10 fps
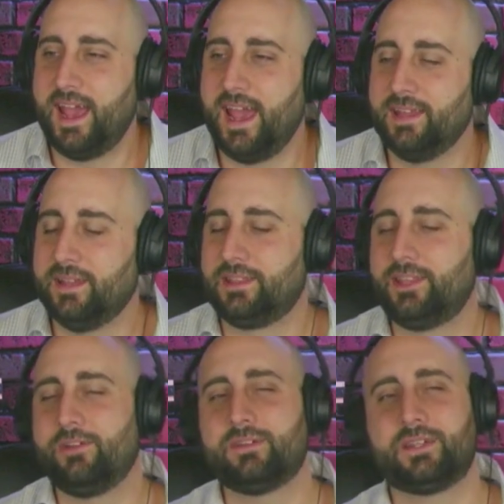And, like,
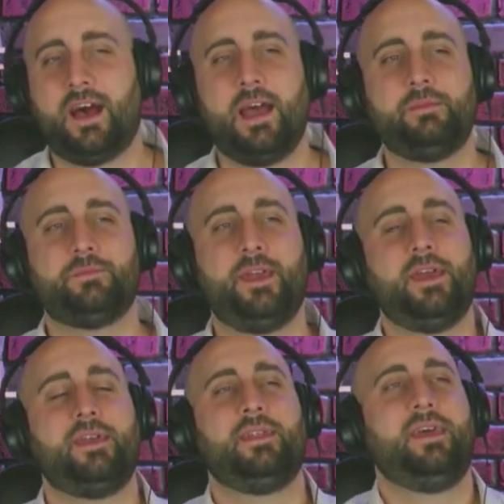there are times,
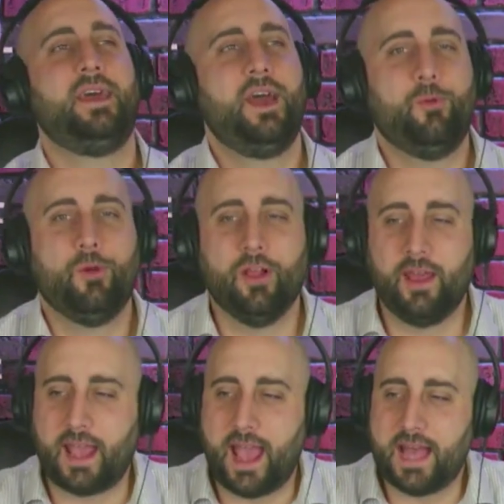man, where,
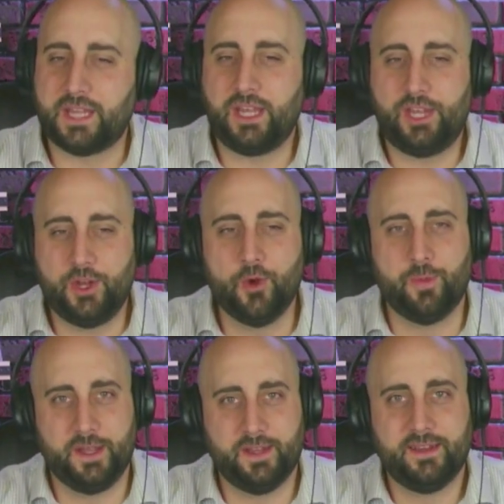like, as a
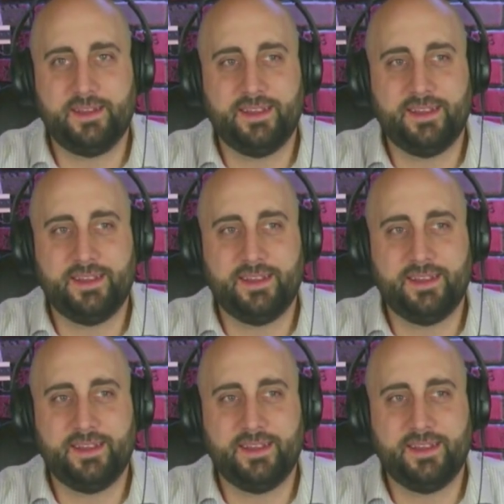human,